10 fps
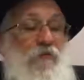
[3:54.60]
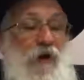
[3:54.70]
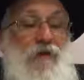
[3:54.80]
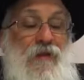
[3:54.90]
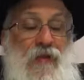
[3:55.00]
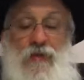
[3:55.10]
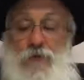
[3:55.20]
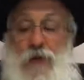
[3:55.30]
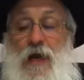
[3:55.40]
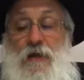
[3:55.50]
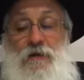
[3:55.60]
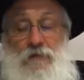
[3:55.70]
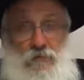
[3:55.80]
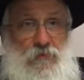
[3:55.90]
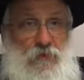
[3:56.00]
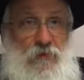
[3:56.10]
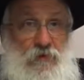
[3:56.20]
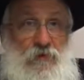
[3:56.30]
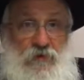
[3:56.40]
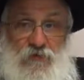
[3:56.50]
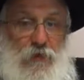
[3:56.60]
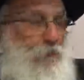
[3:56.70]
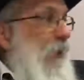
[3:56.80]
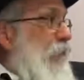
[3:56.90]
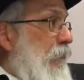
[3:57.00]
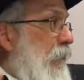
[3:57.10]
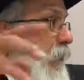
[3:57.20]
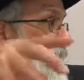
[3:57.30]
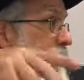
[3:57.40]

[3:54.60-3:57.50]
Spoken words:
find later on in the same Parshat Noach